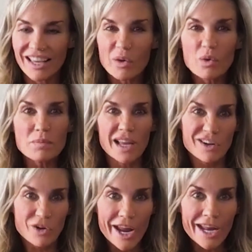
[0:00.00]
it would be a
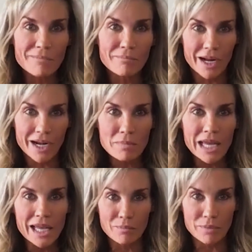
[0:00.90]
great
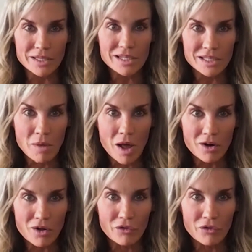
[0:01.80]
money-making business
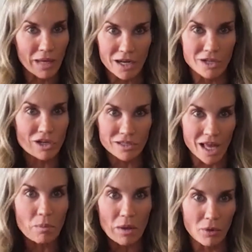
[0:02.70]
model for me to just
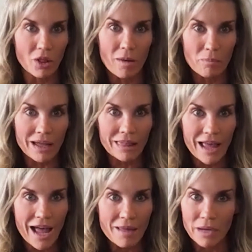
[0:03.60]
set people up like
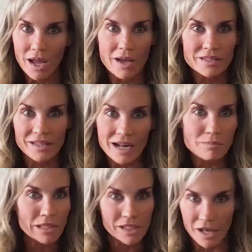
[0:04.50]
that, because then I'd
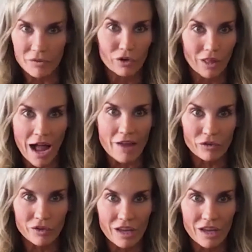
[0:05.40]
be set for life.